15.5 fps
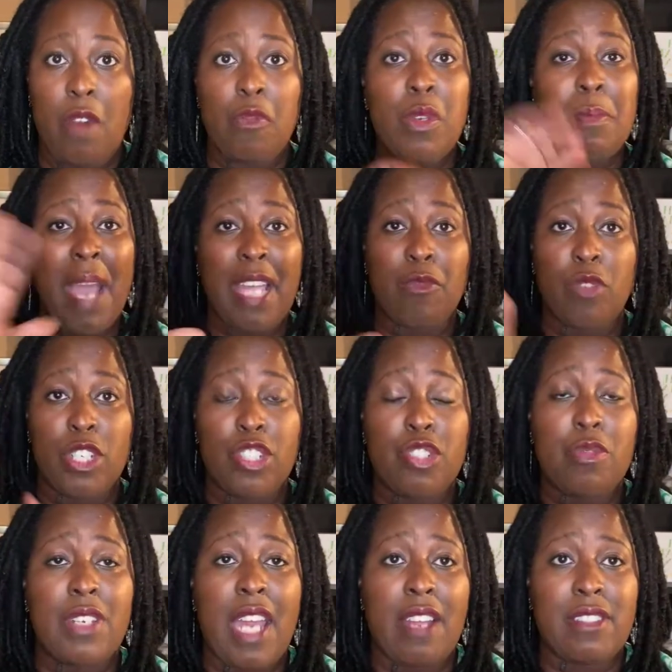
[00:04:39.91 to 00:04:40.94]
We might want to
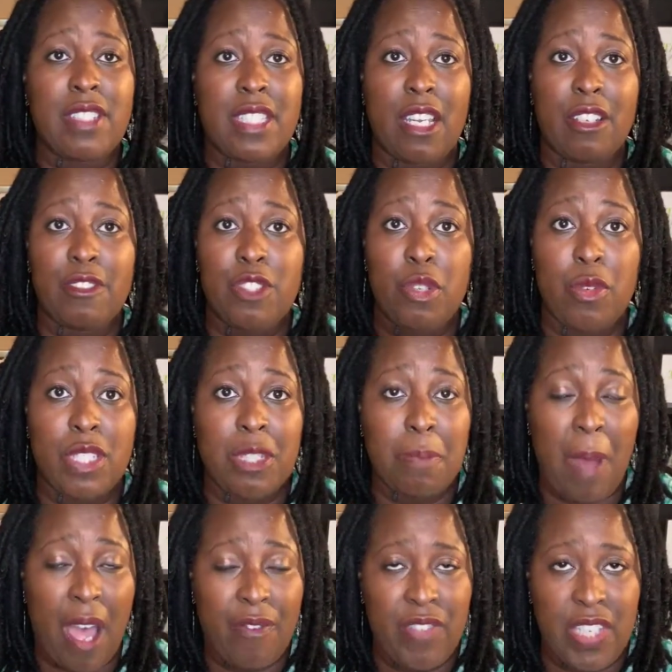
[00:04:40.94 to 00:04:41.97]
treat ourselves to a
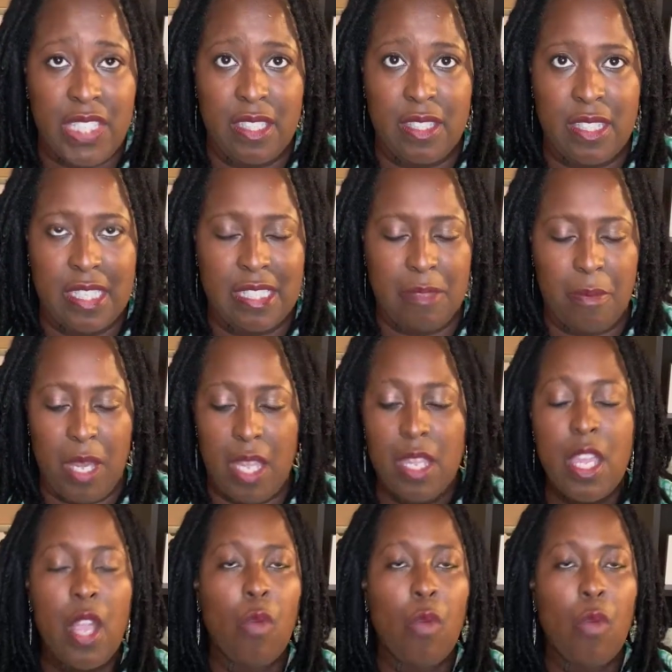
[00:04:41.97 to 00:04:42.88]
spa visit this month.